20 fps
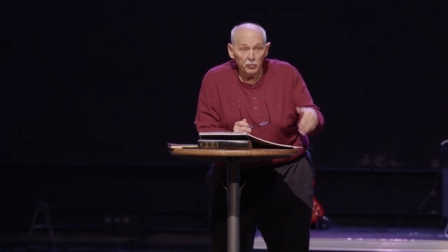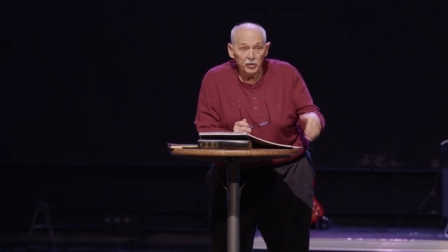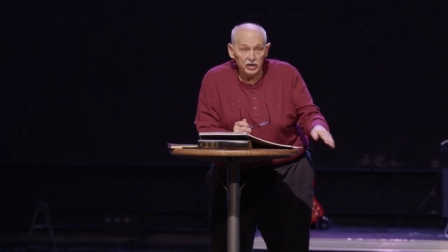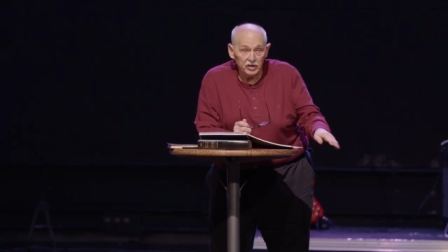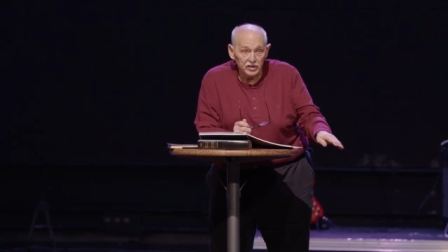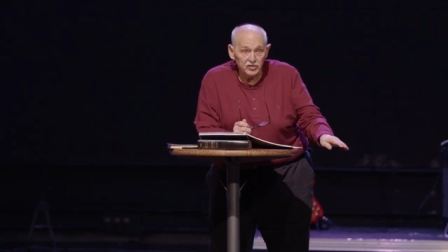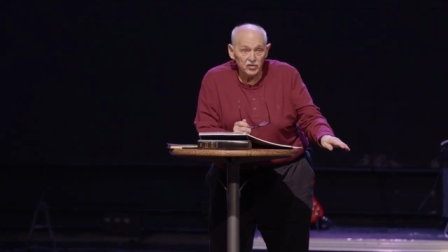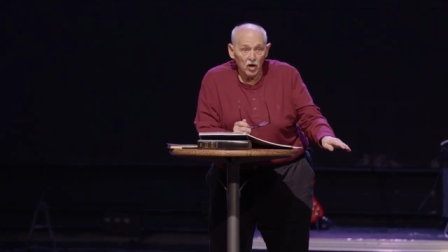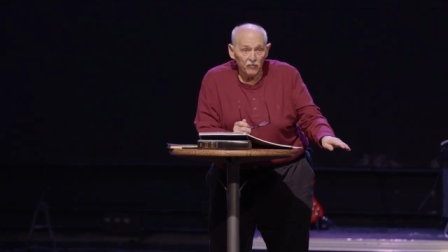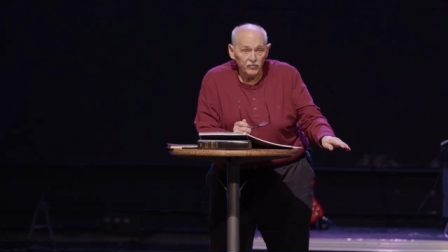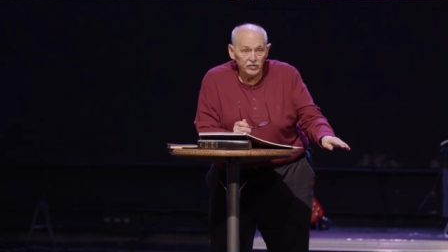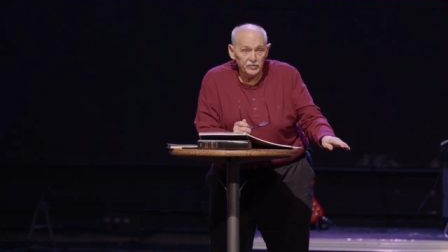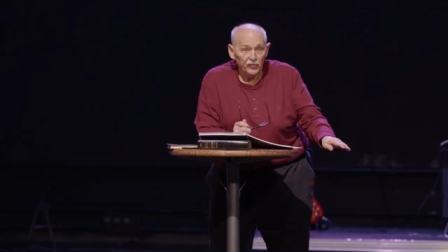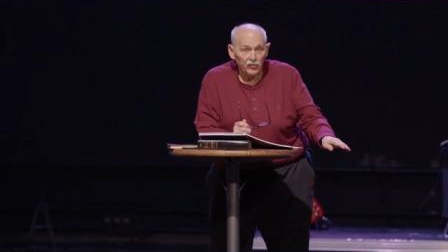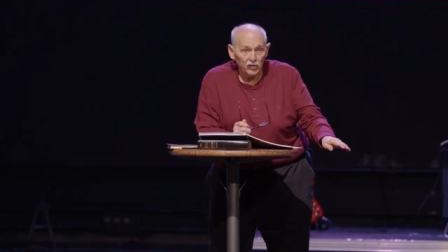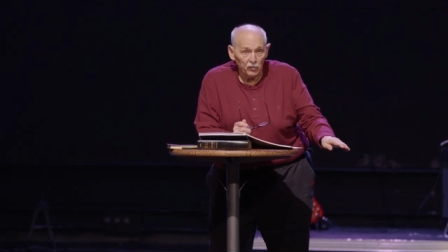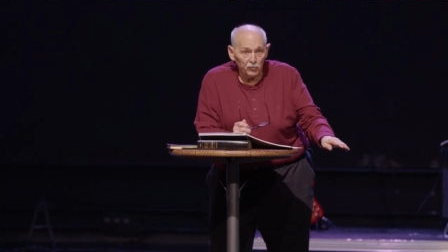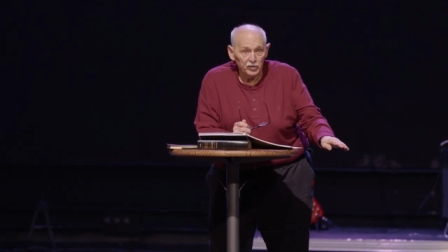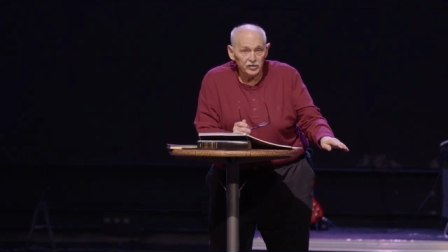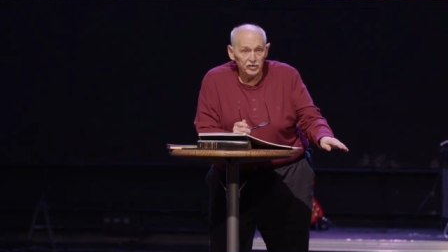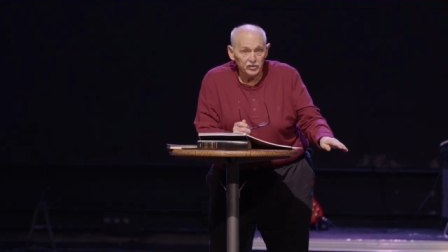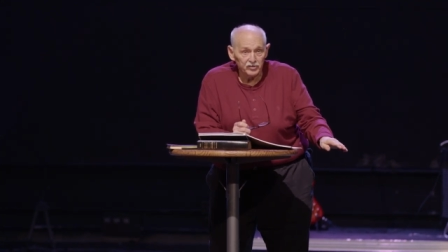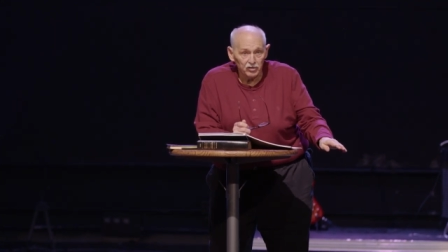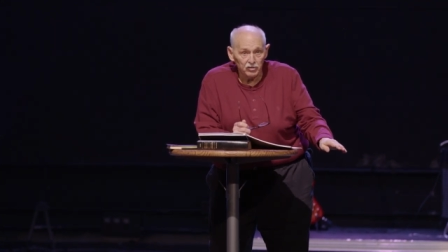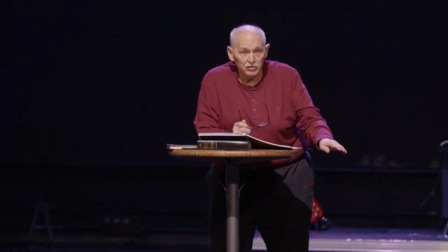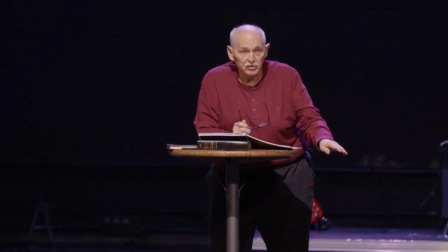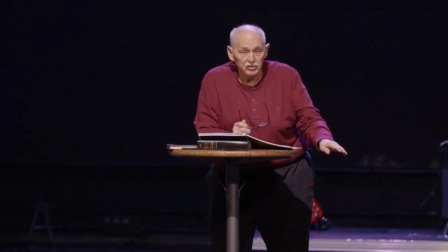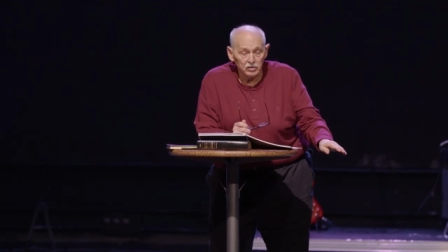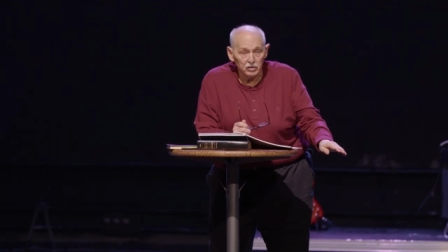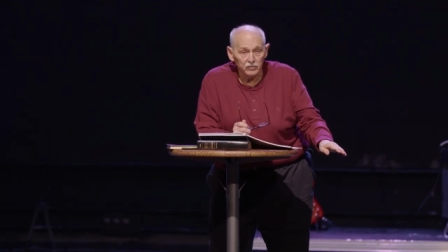me in his office before I went to
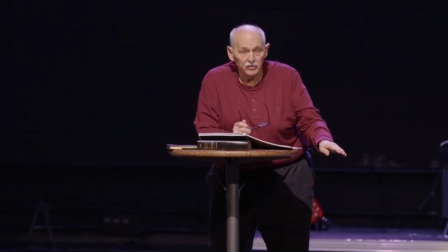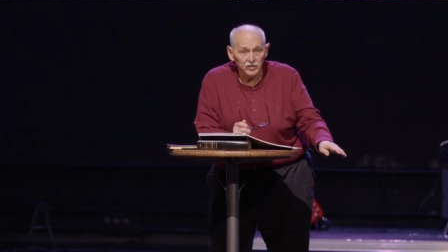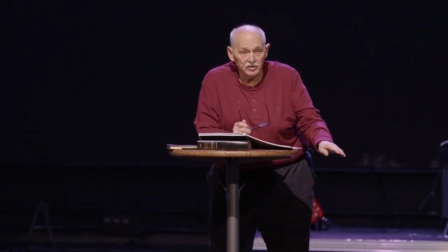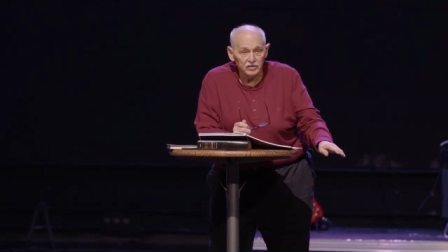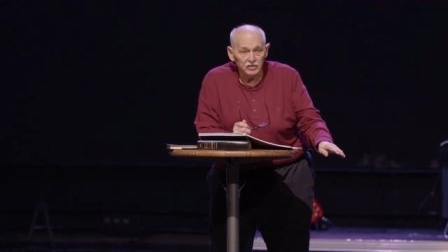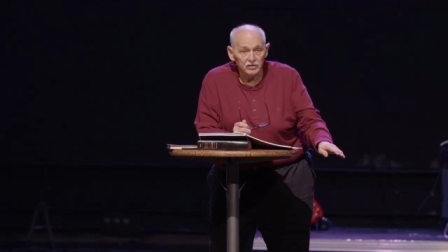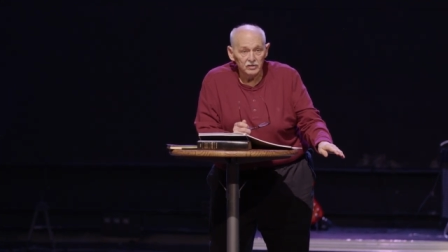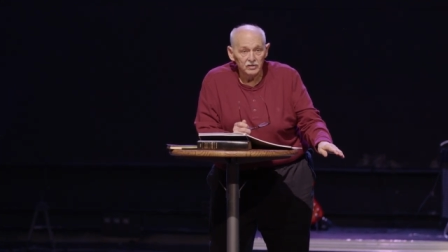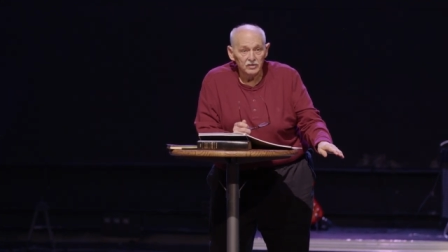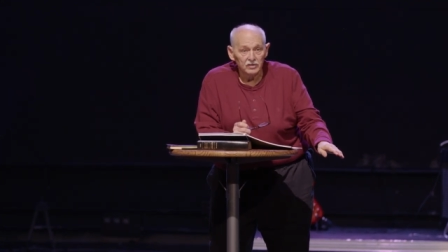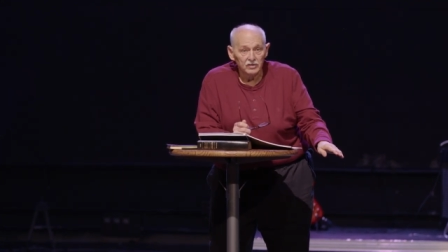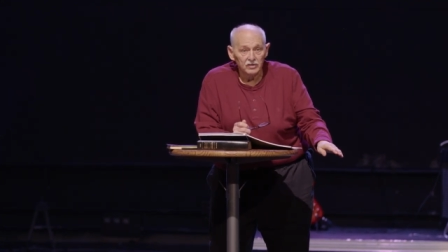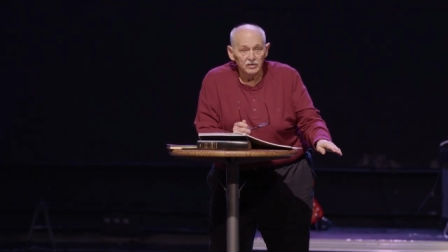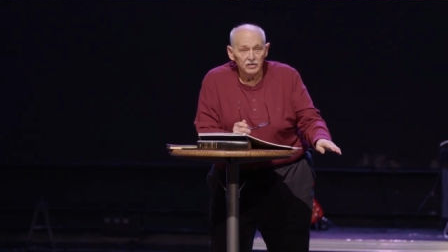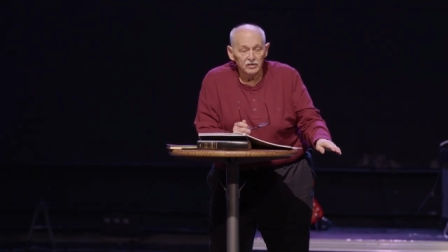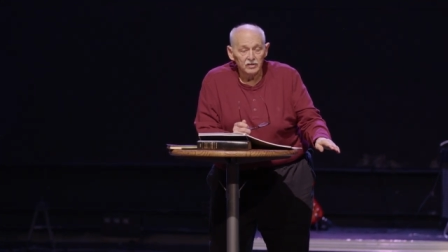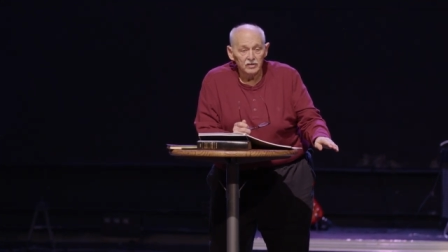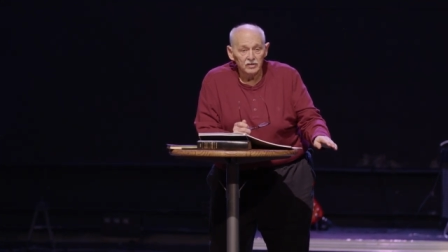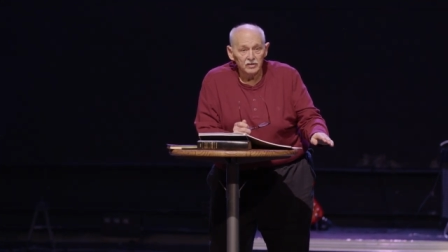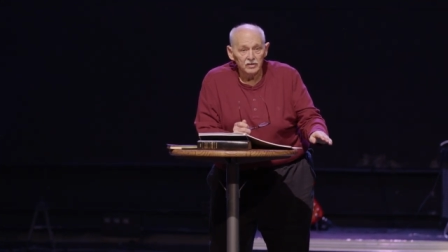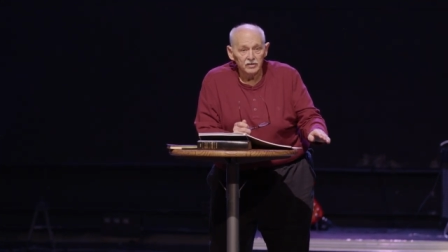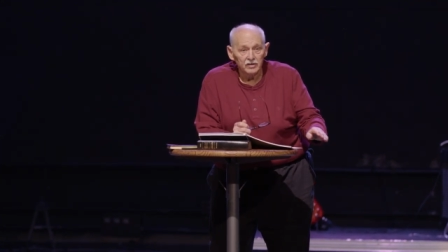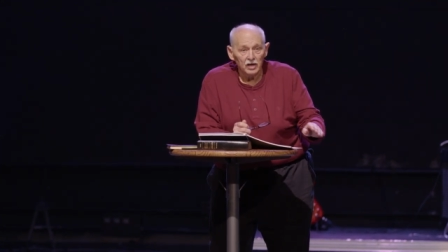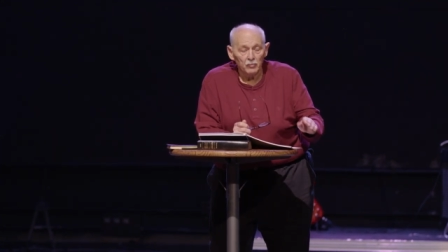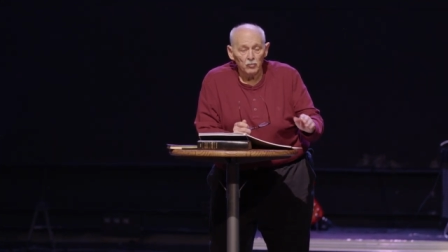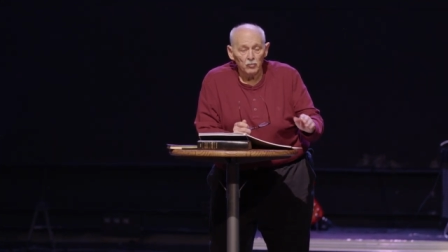church service that